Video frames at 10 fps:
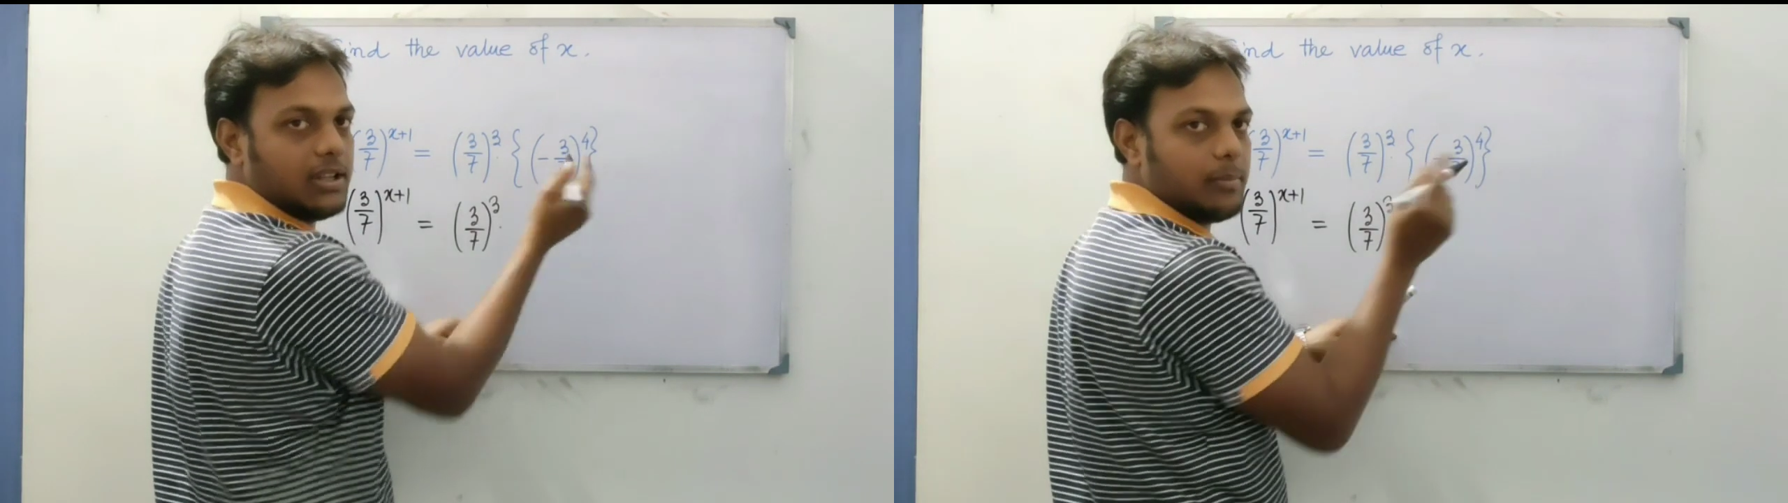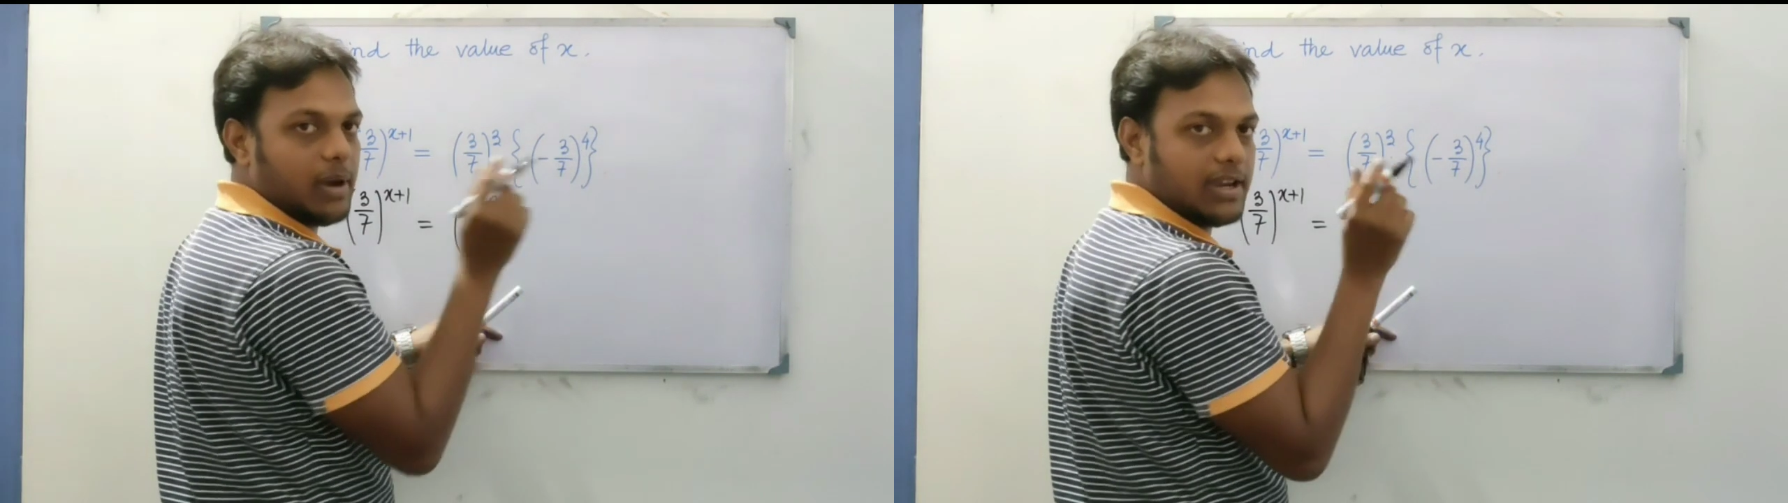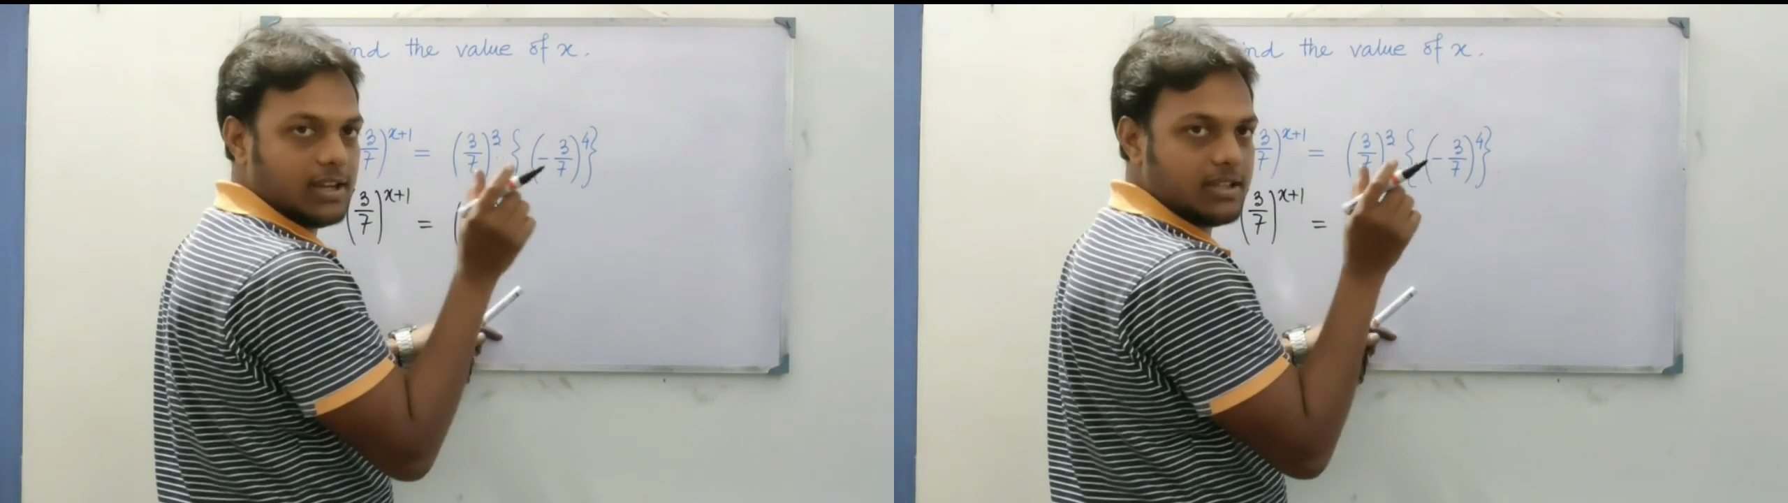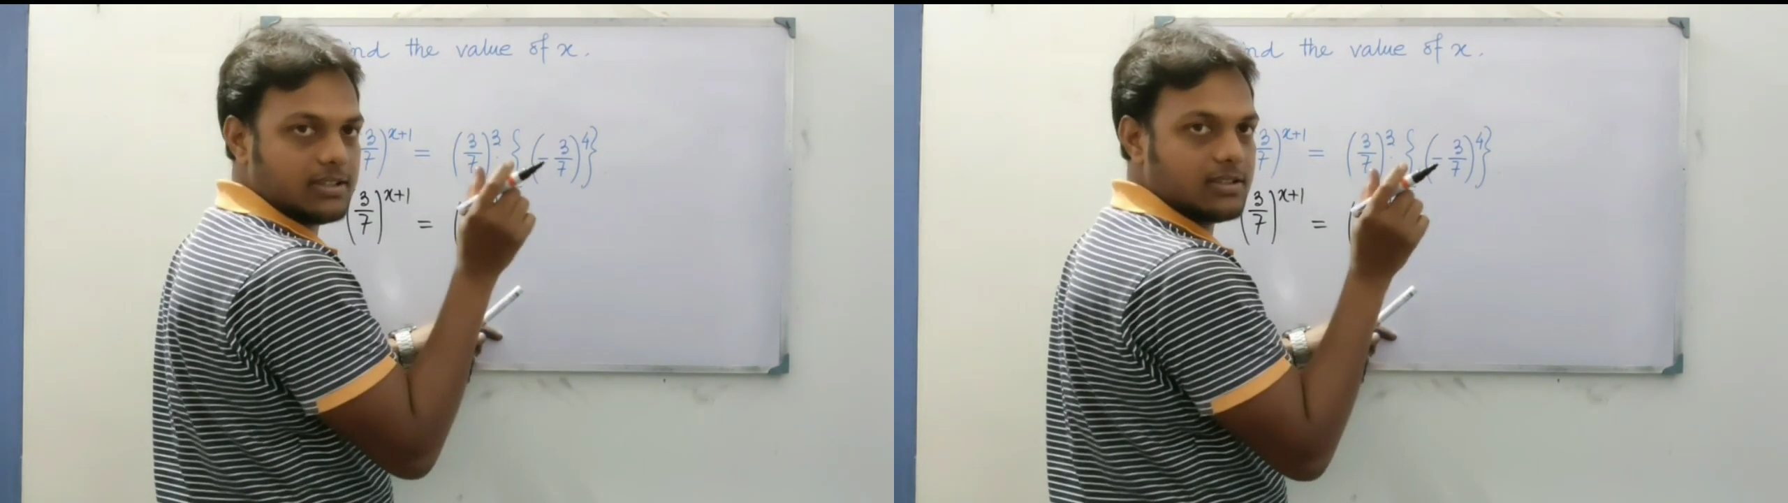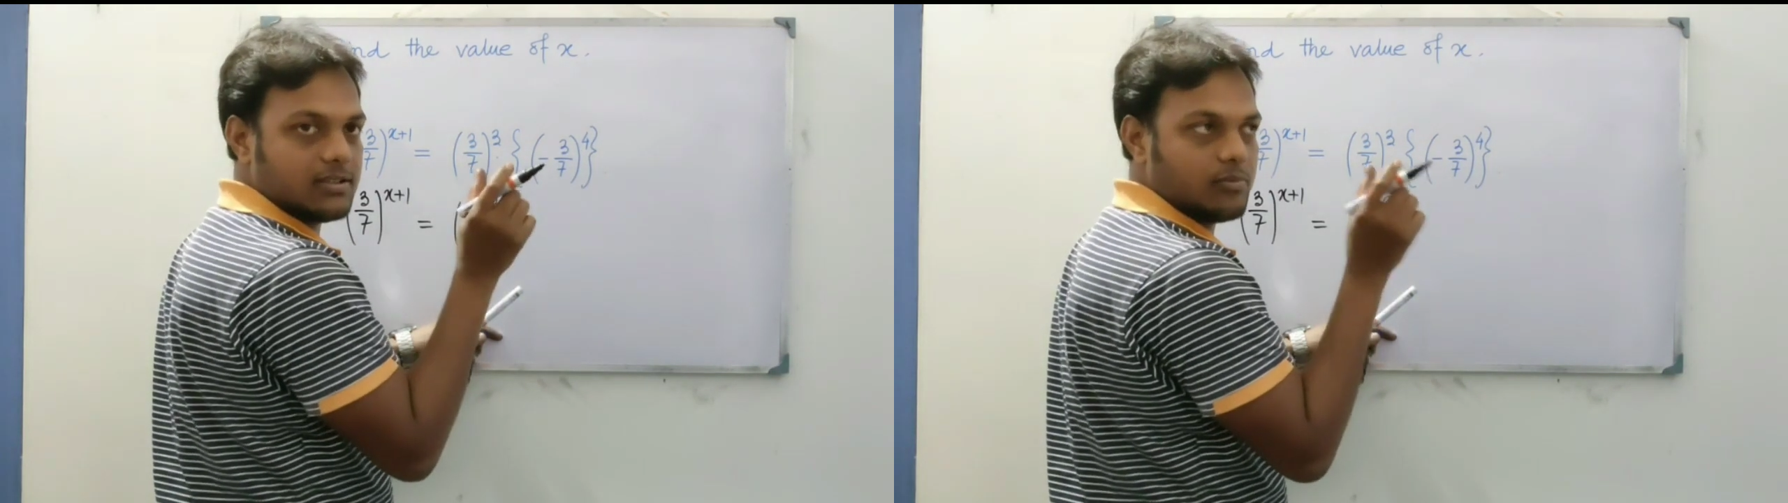the
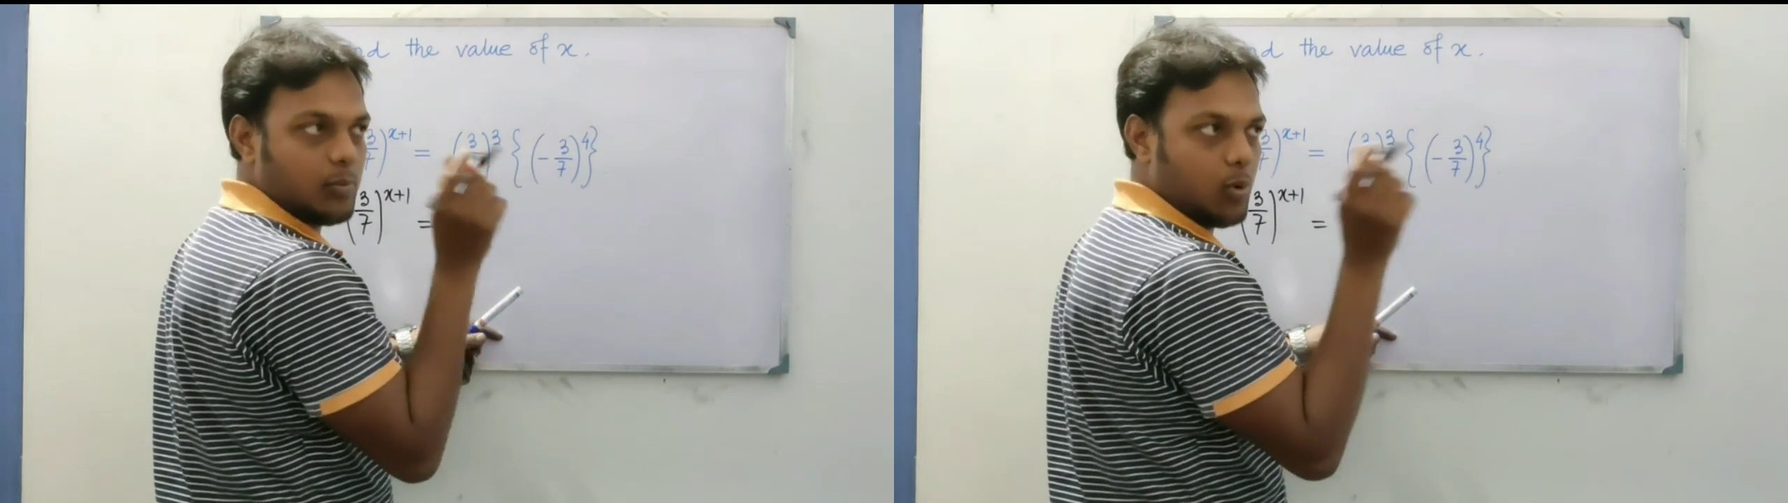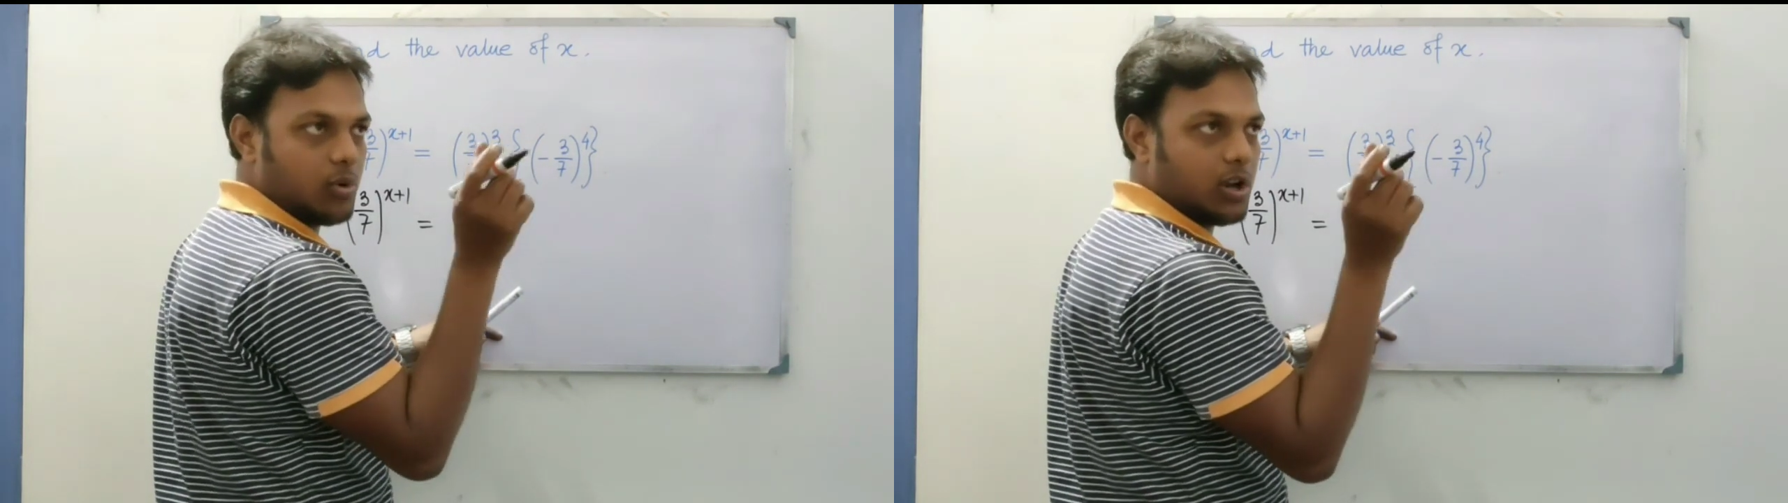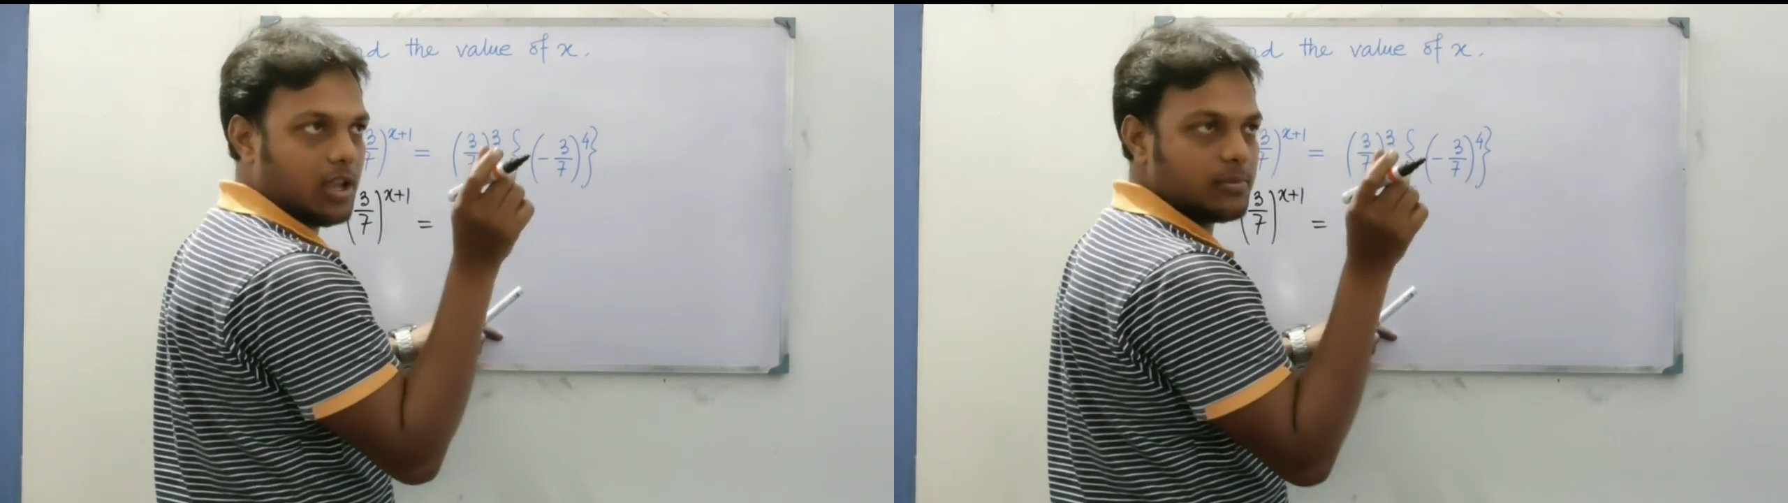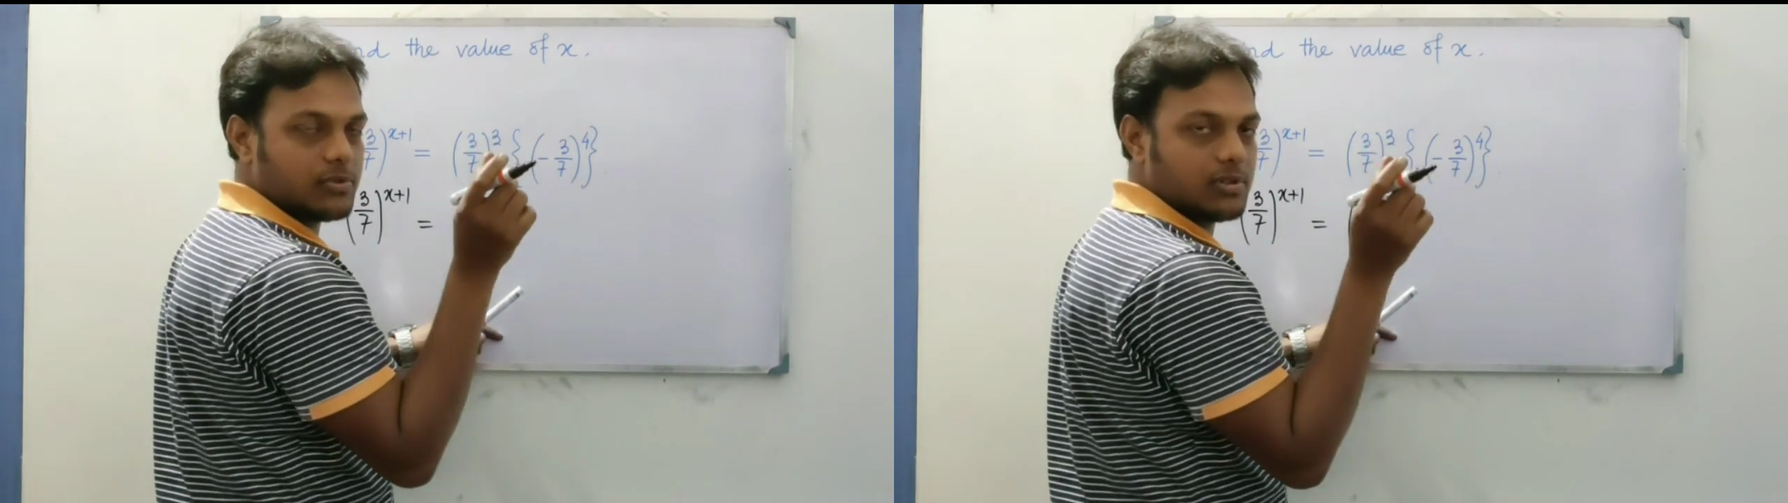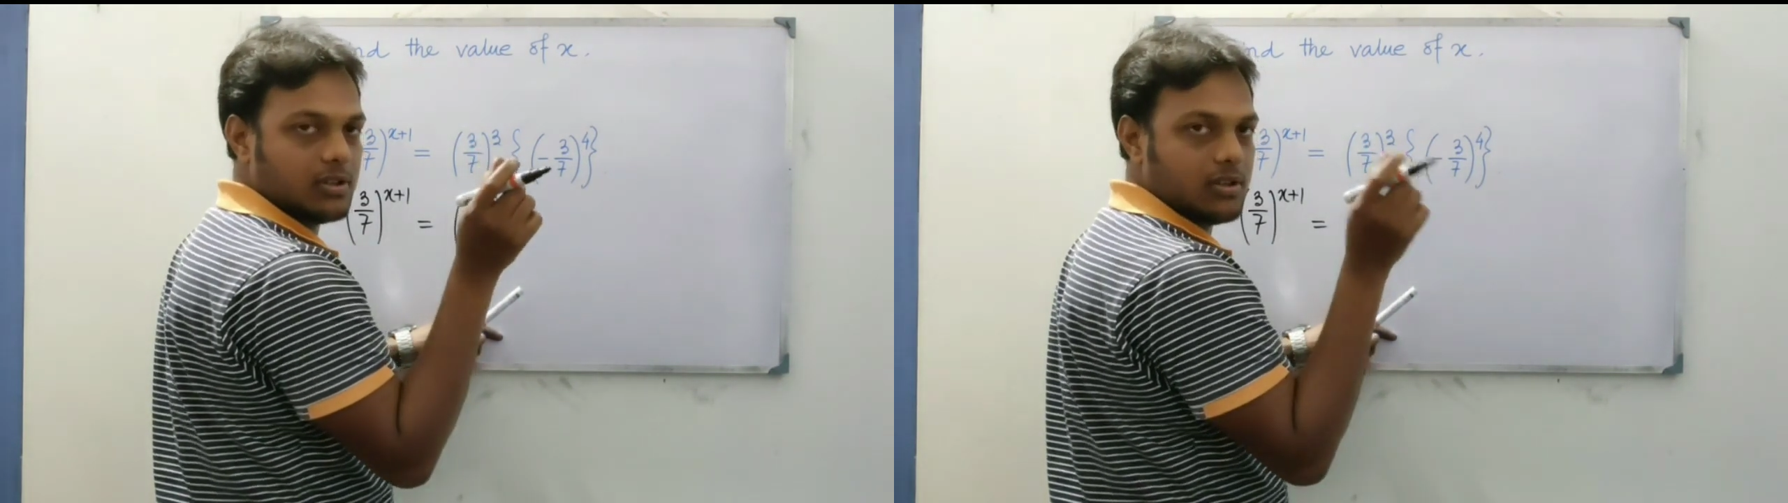minus 4
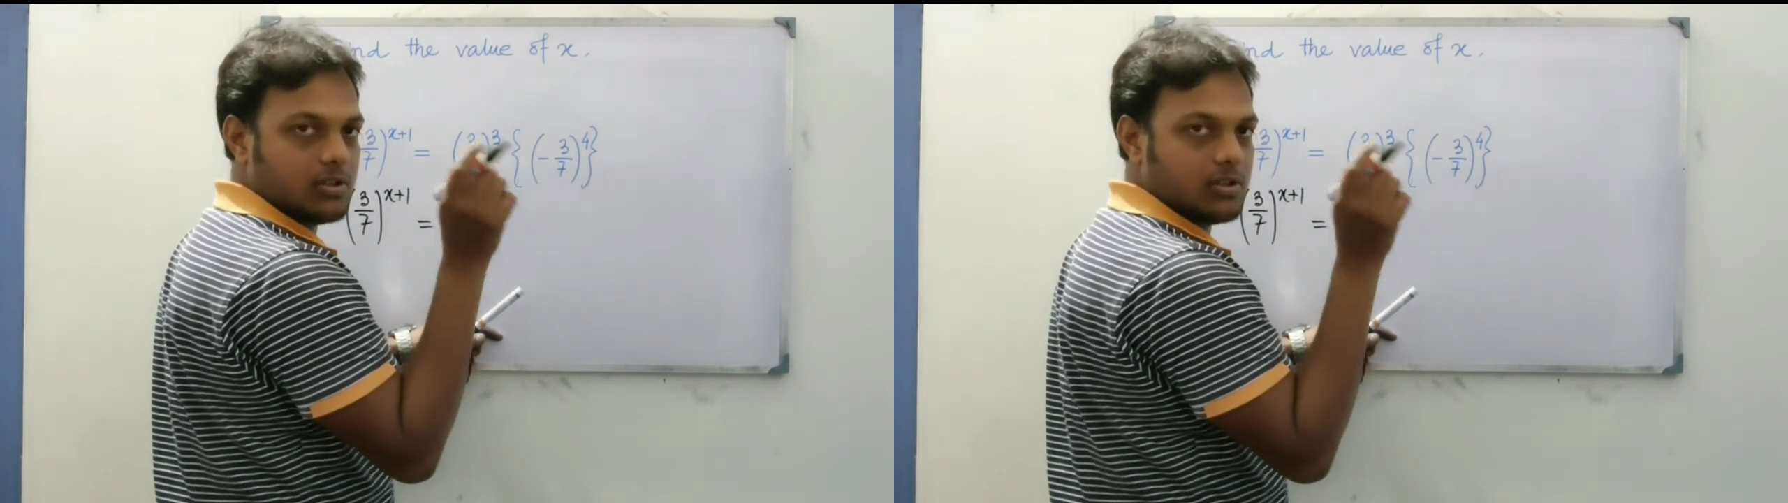times.